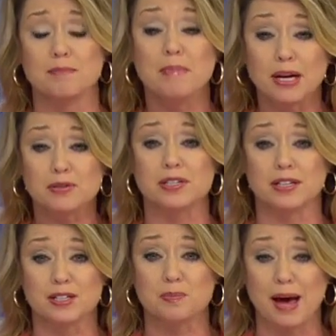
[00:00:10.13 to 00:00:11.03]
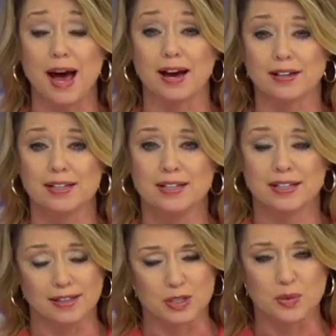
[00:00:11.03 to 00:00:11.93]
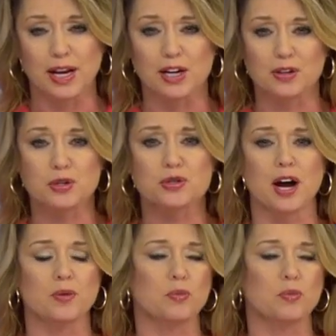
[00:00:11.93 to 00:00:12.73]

melted his Mac. That's when 8 on your side